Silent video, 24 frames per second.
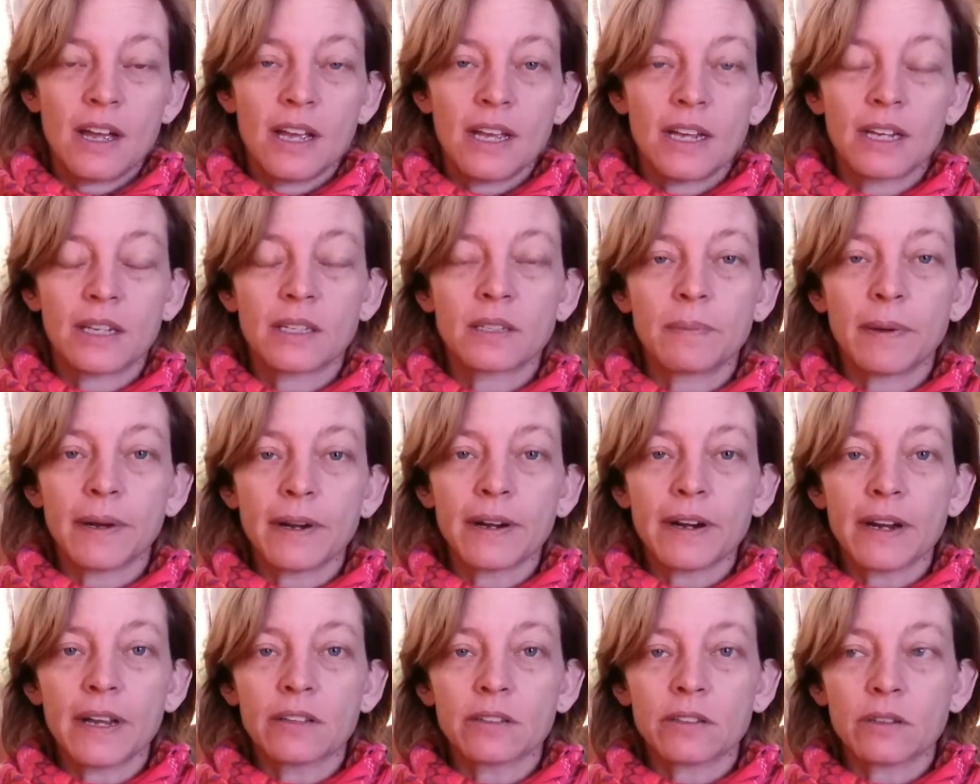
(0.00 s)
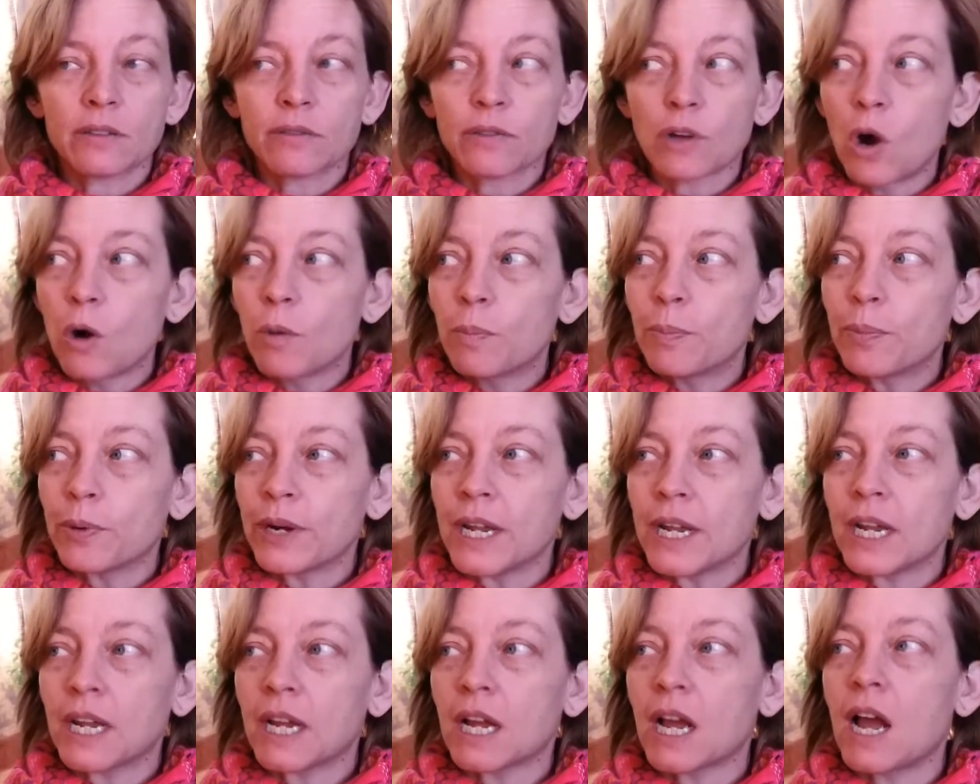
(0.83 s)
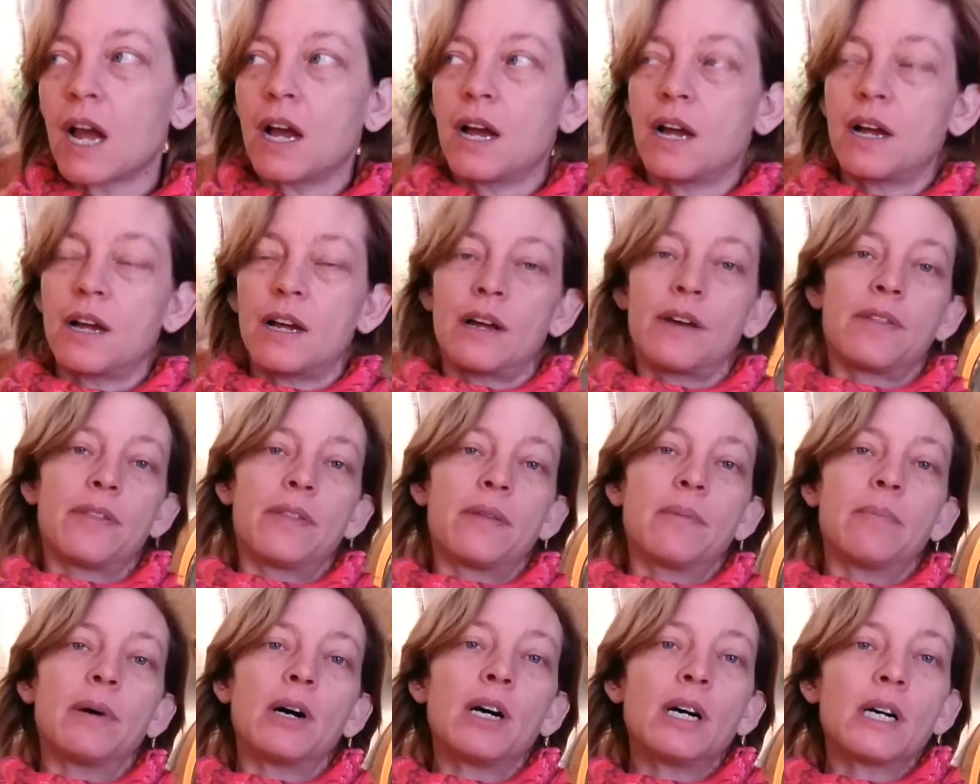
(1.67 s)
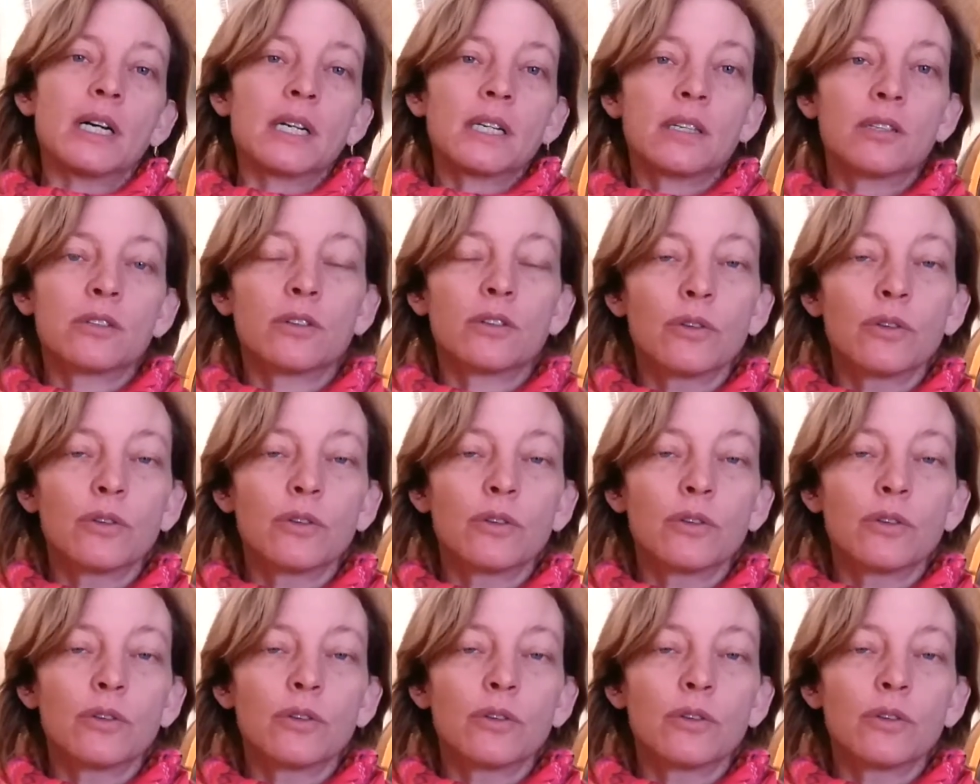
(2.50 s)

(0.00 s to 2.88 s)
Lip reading: experience of opening the box